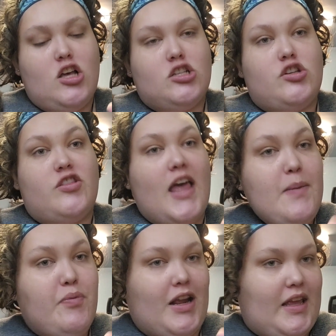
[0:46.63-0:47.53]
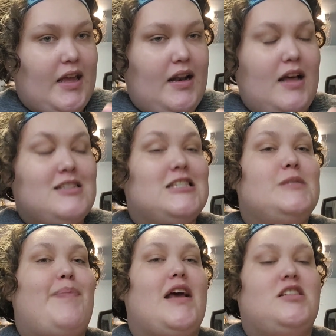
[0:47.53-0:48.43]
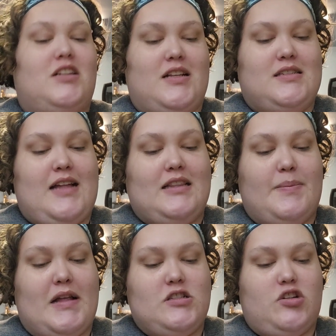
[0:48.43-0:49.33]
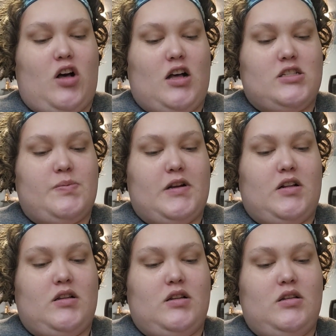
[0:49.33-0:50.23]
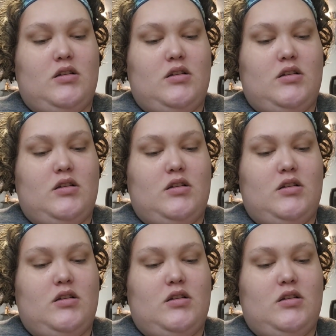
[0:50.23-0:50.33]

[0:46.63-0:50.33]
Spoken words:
So they bring in a specialist at the mental hospital.